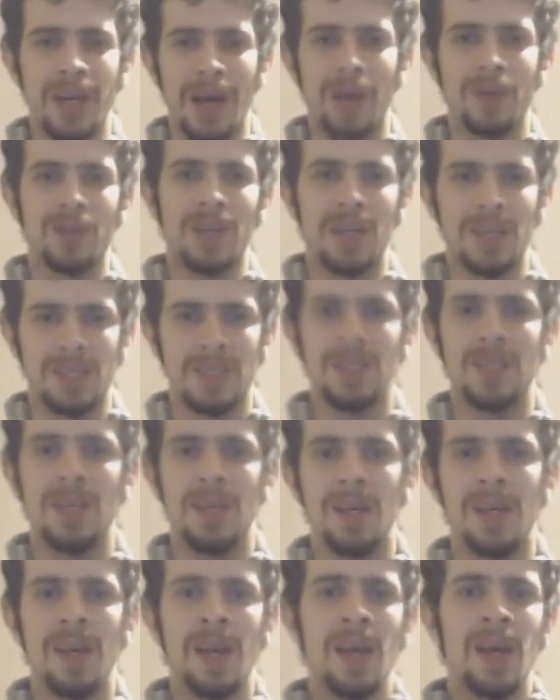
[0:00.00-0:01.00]
now that I
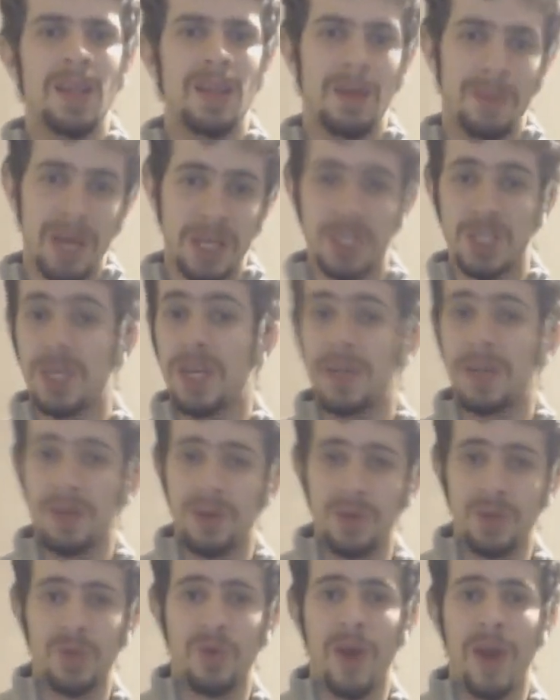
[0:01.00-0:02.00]
see that I'm actually getting
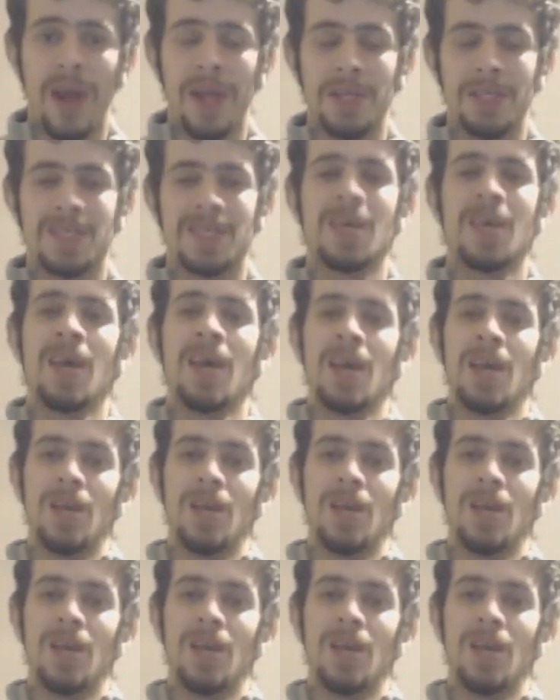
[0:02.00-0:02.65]
good grades.